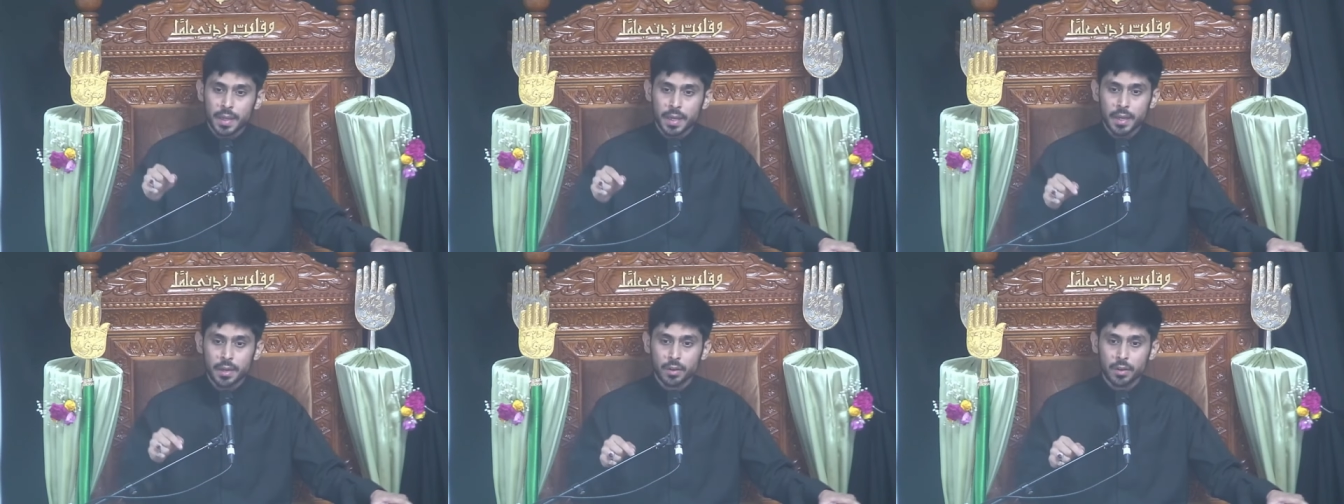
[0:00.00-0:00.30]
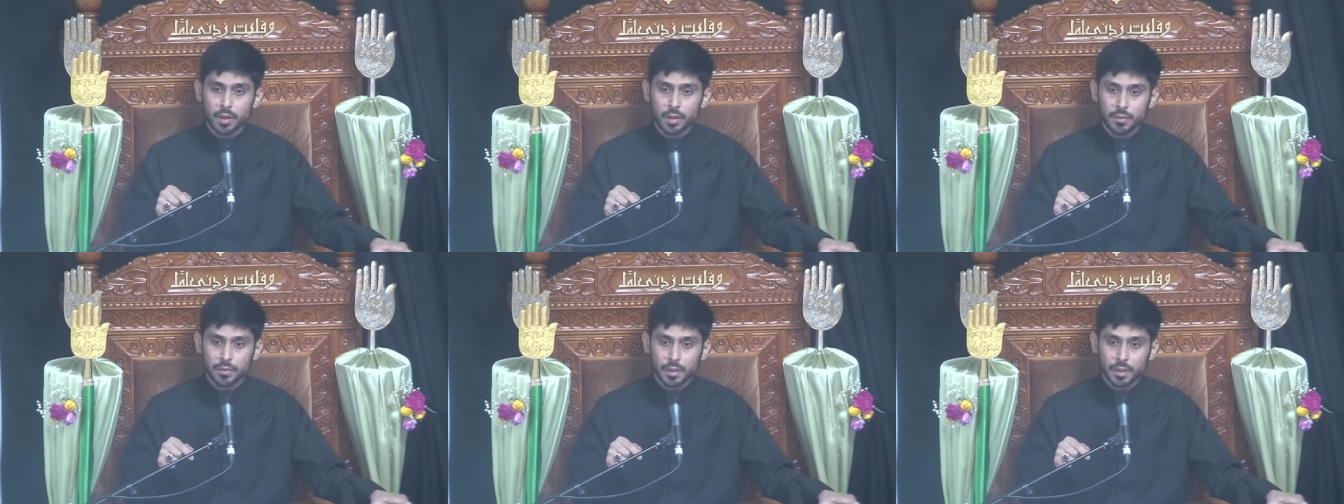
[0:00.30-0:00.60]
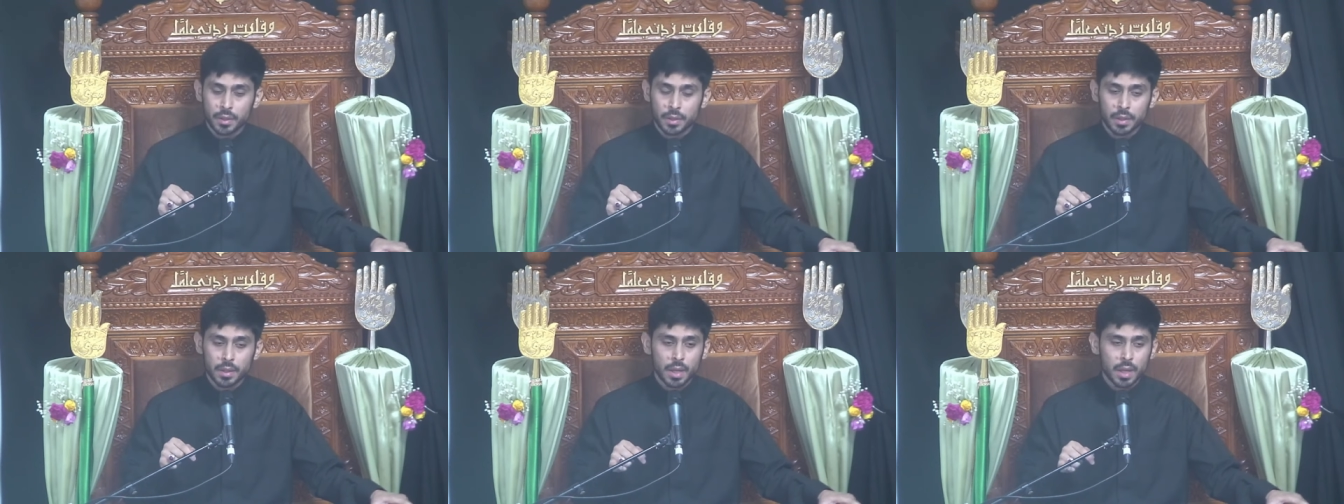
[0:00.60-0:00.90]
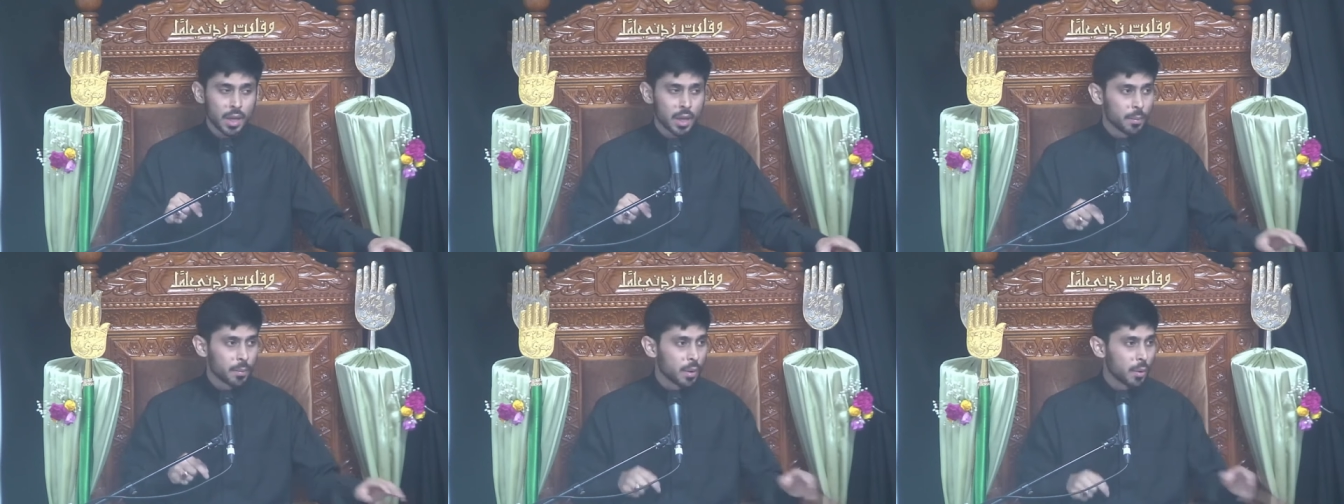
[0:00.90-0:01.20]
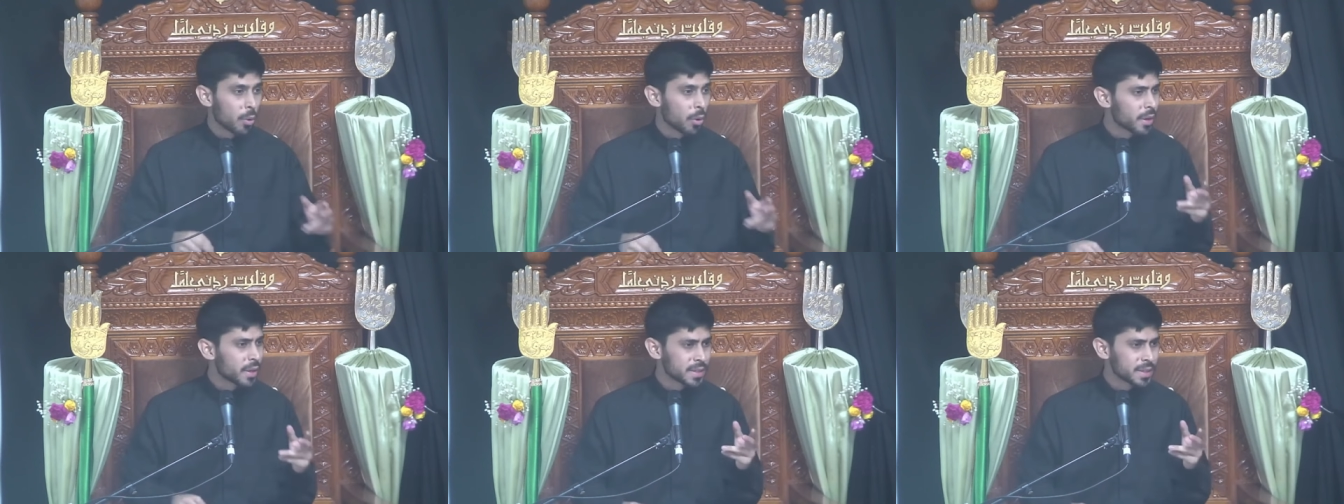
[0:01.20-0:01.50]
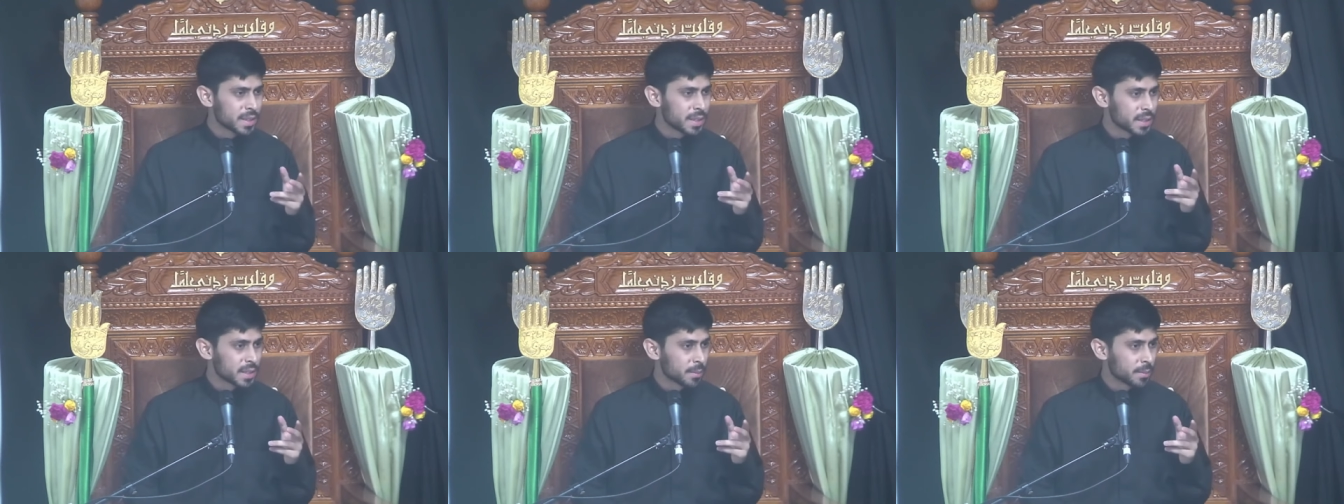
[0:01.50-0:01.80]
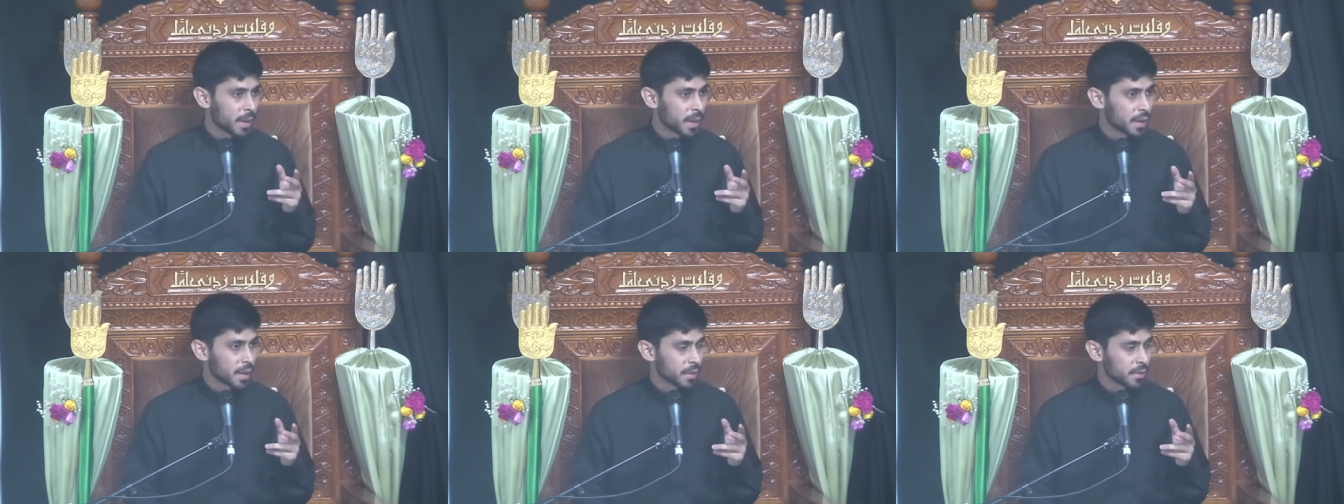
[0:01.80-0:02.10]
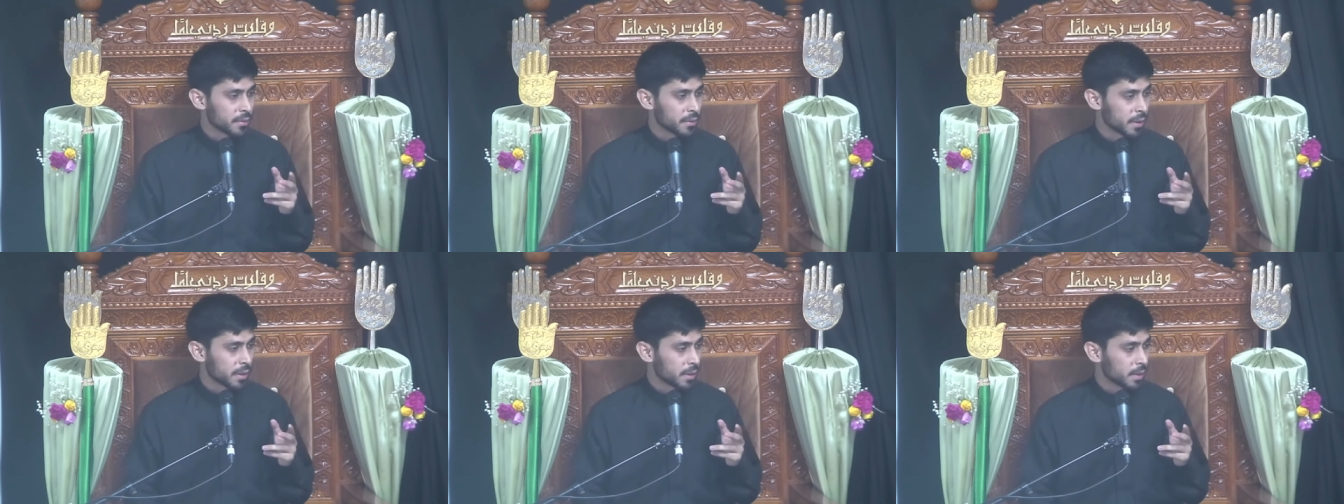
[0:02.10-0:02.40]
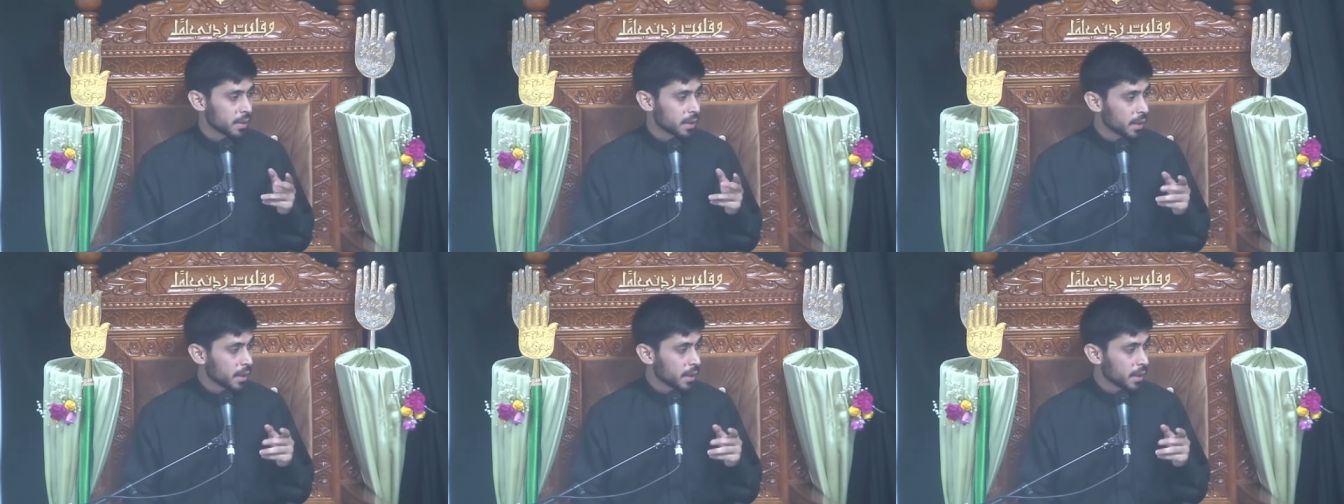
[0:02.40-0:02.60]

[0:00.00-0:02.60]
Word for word: hereafter. But what is this ma'rifah?